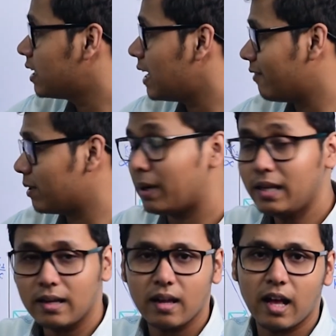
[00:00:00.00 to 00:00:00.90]
k one
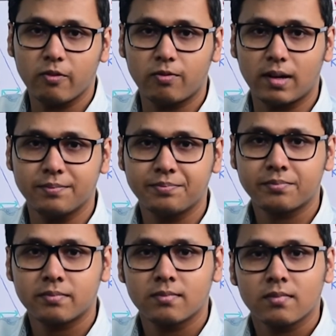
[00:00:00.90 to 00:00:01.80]
by alpha.
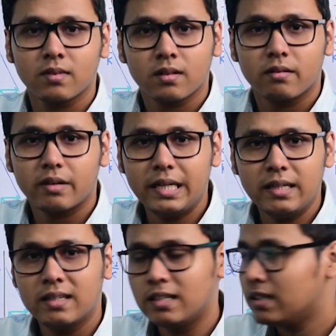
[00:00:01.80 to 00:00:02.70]
Right?